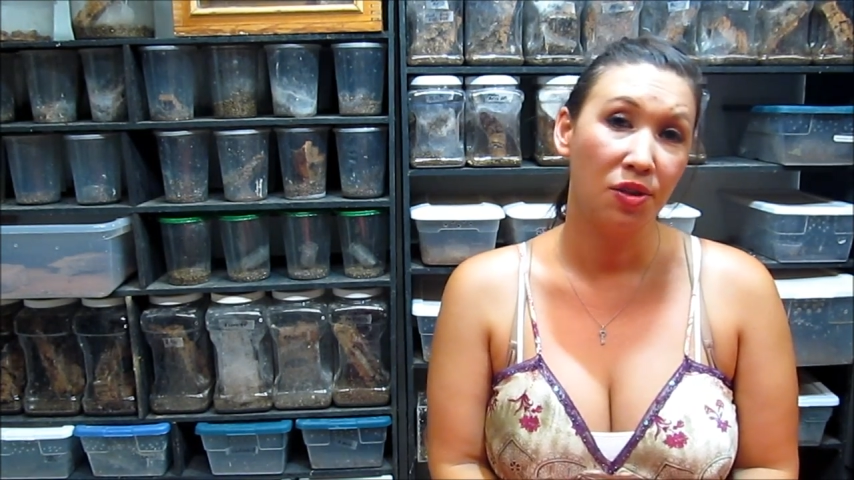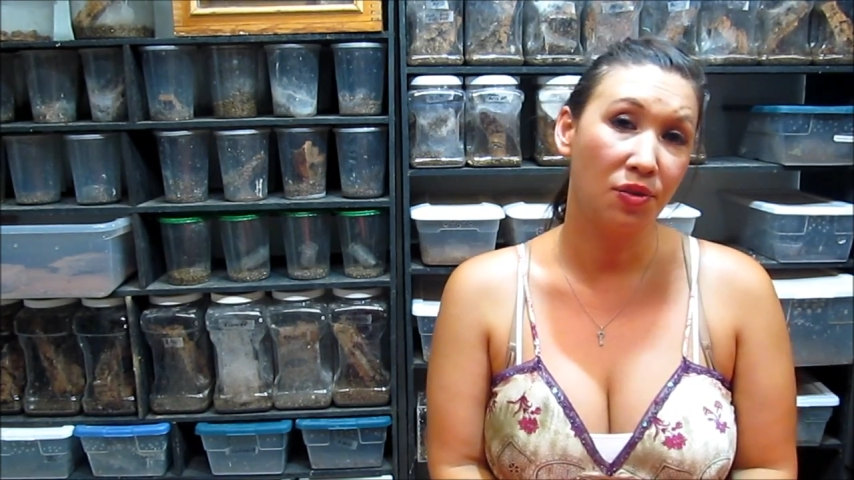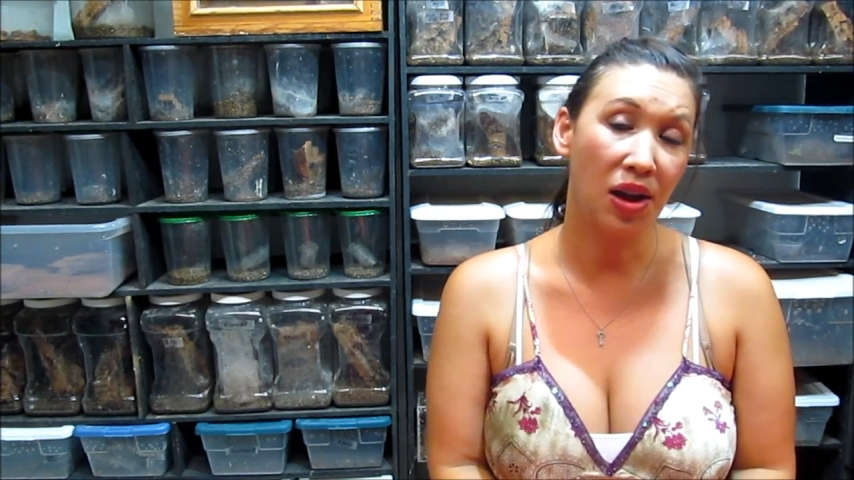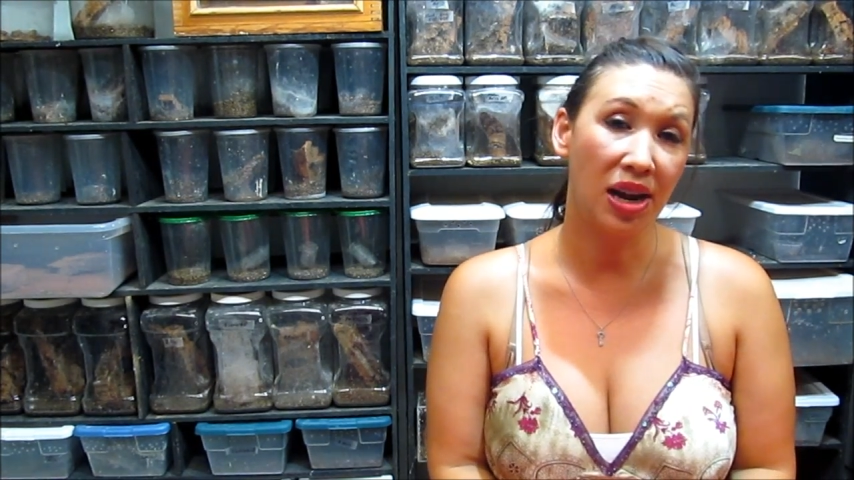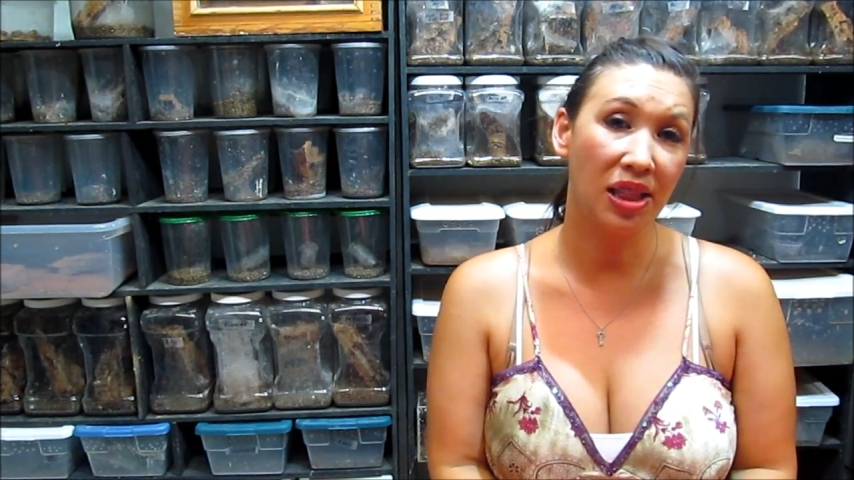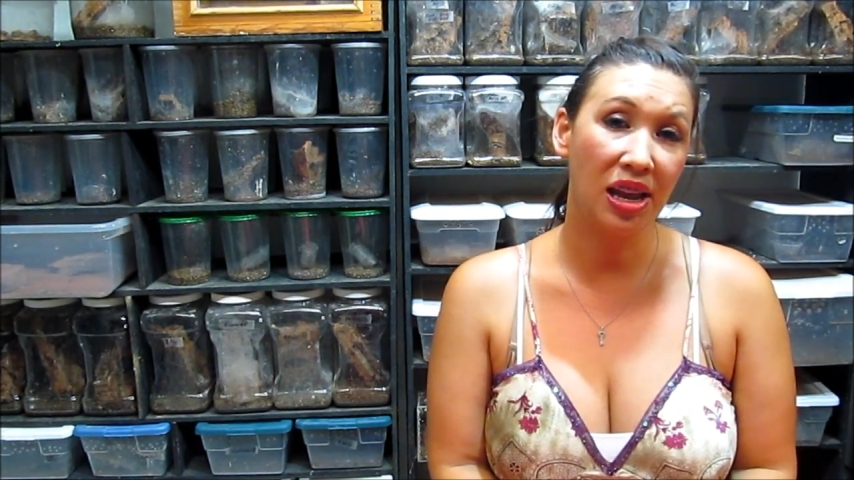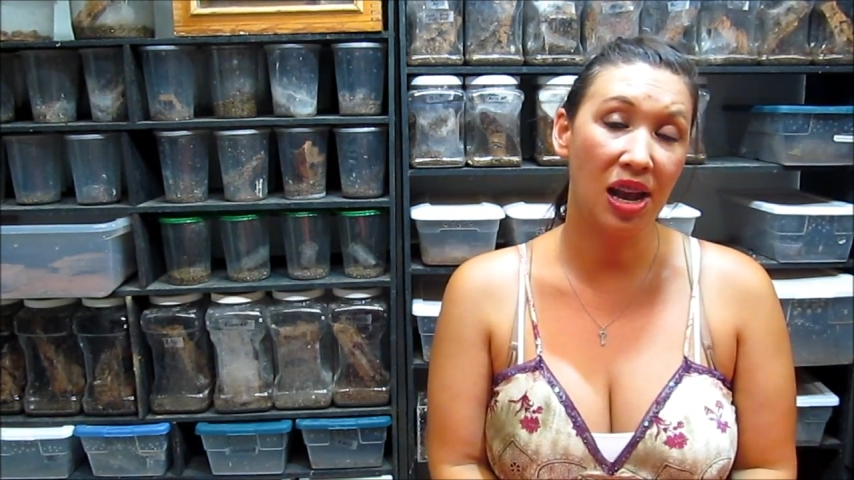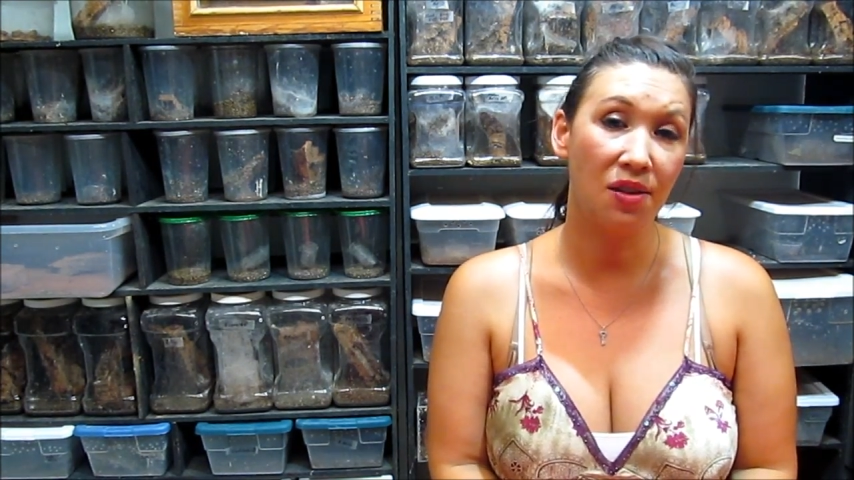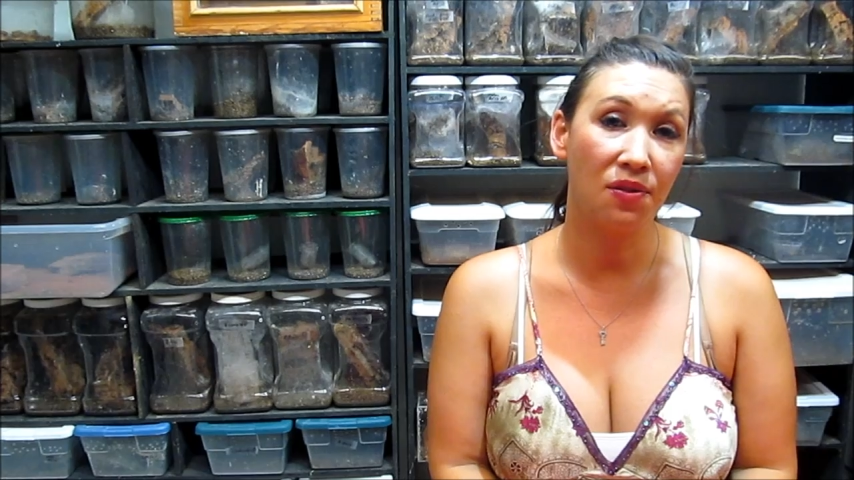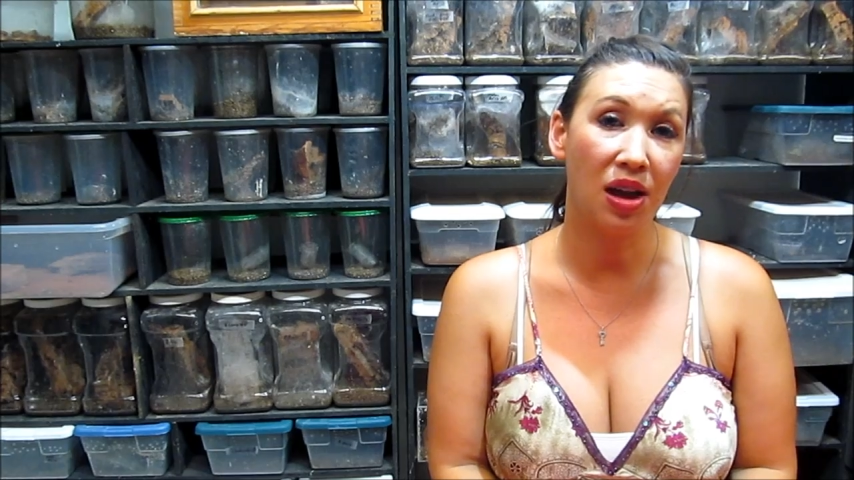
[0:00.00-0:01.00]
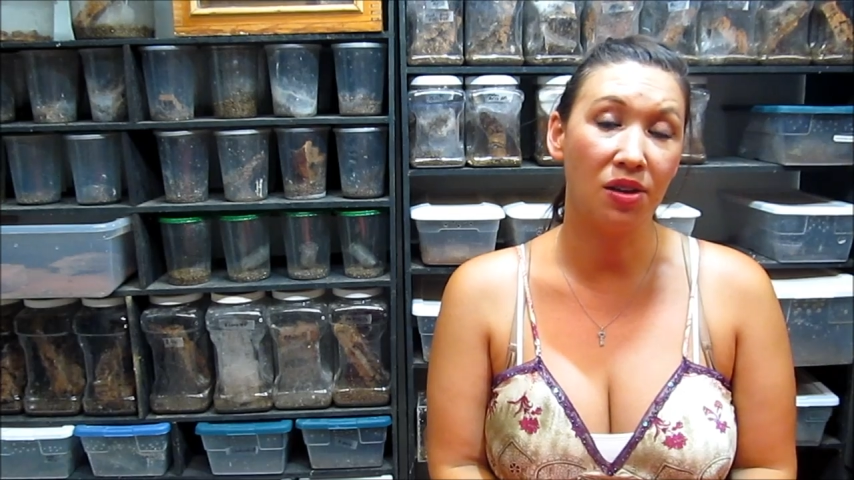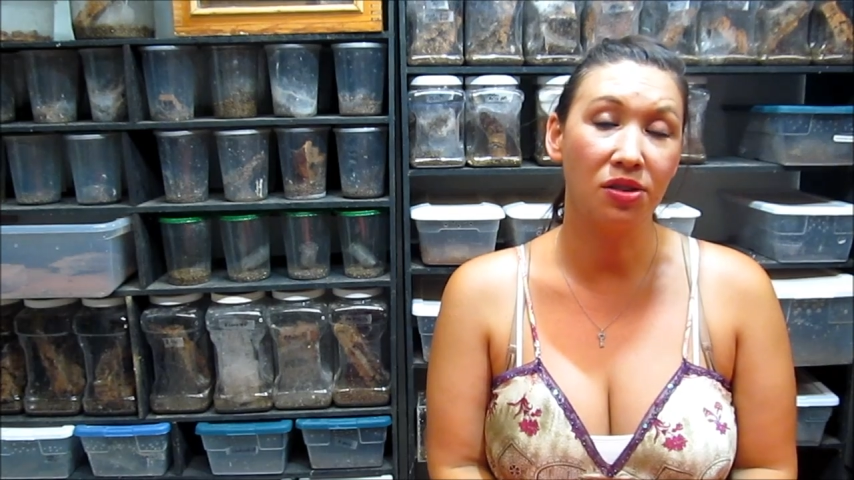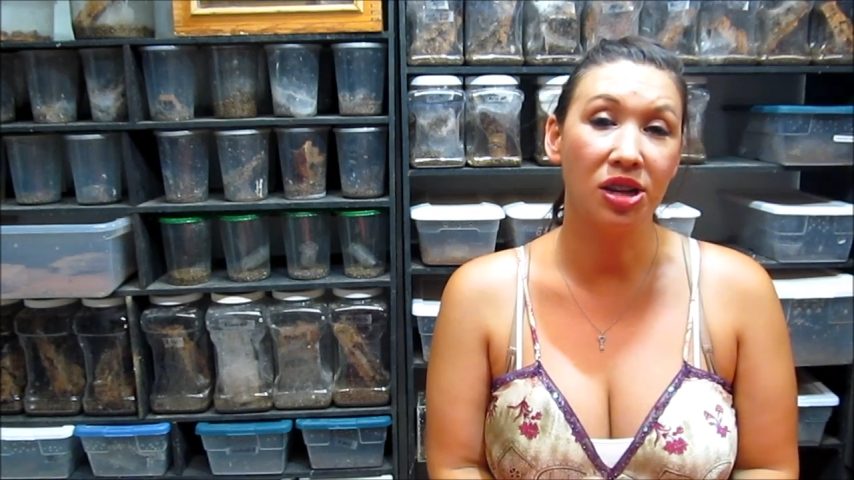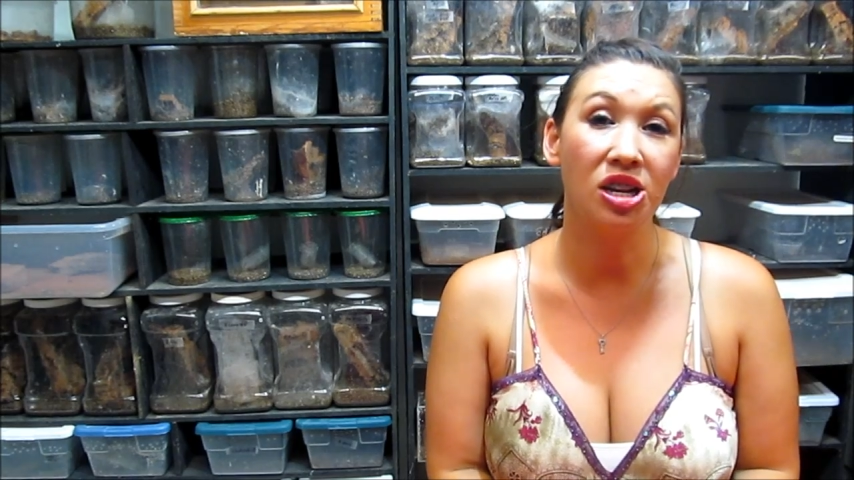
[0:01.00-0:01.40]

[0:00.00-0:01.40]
Finally I found